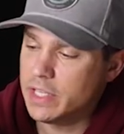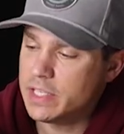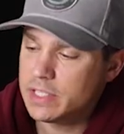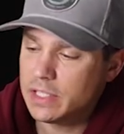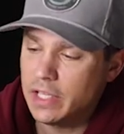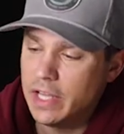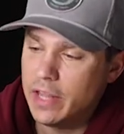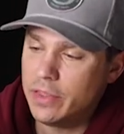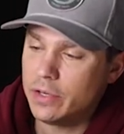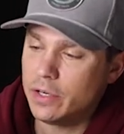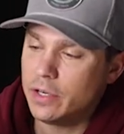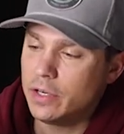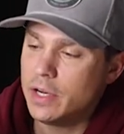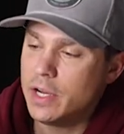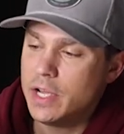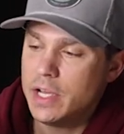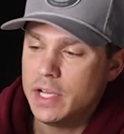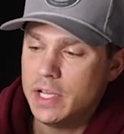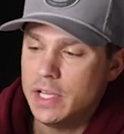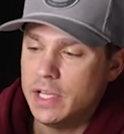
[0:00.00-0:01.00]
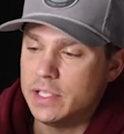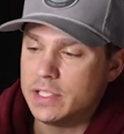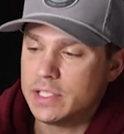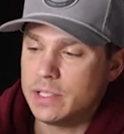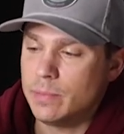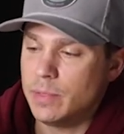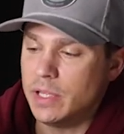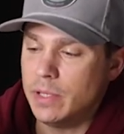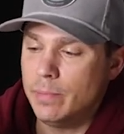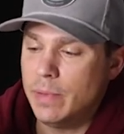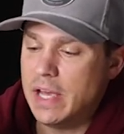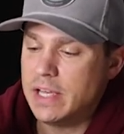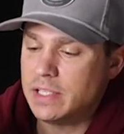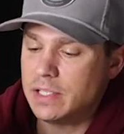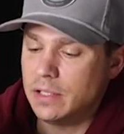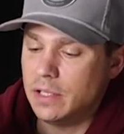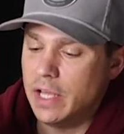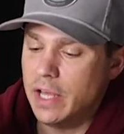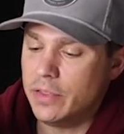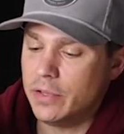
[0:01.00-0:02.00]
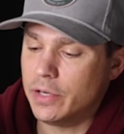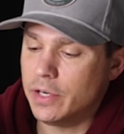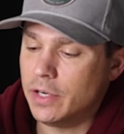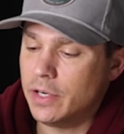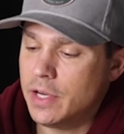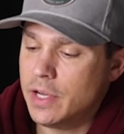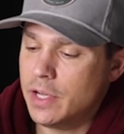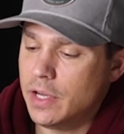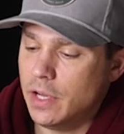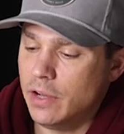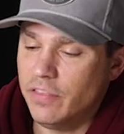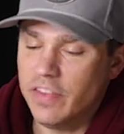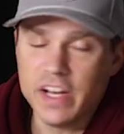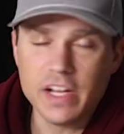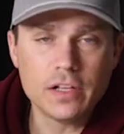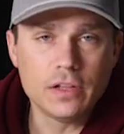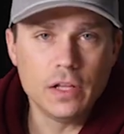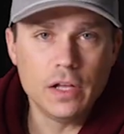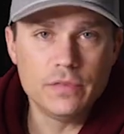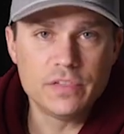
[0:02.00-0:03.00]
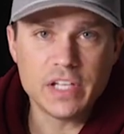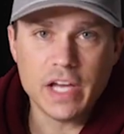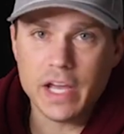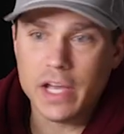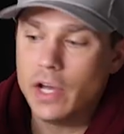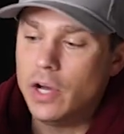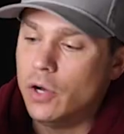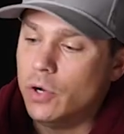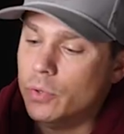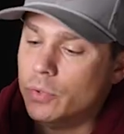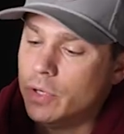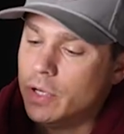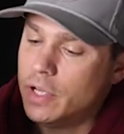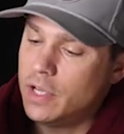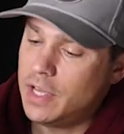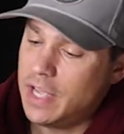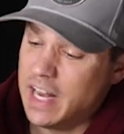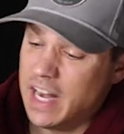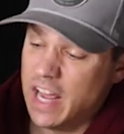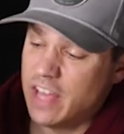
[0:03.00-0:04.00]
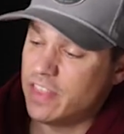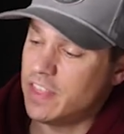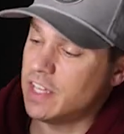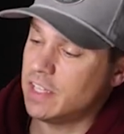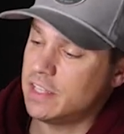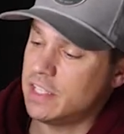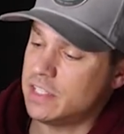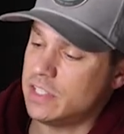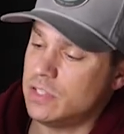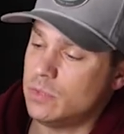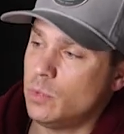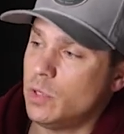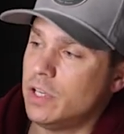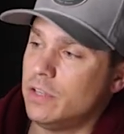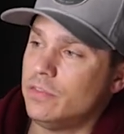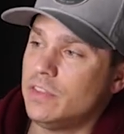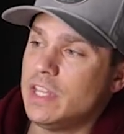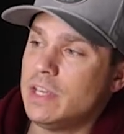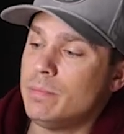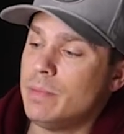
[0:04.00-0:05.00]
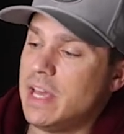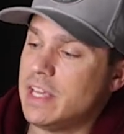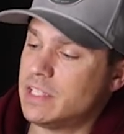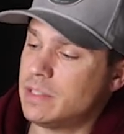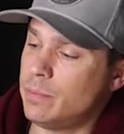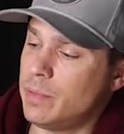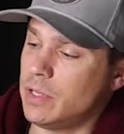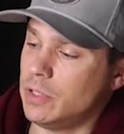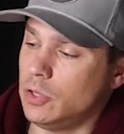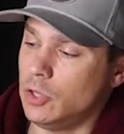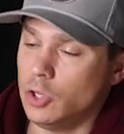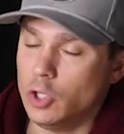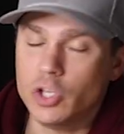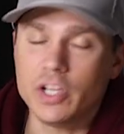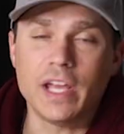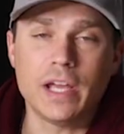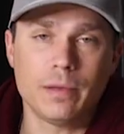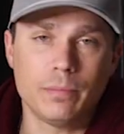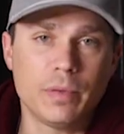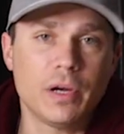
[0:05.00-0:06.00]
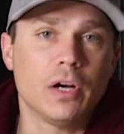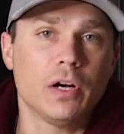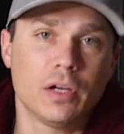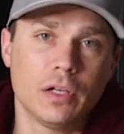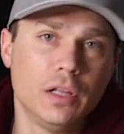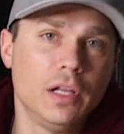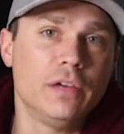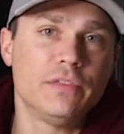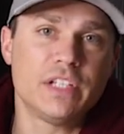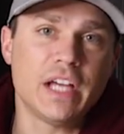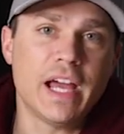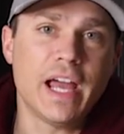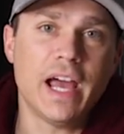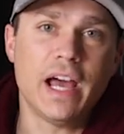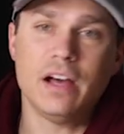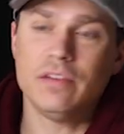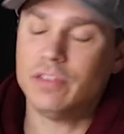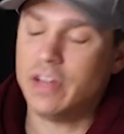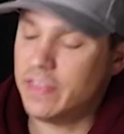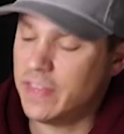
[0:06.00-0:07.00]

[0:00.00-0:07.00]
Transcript: This leather is some of the best leather of any gloves I own, and I think this is one of the best looking pair of gloves I have.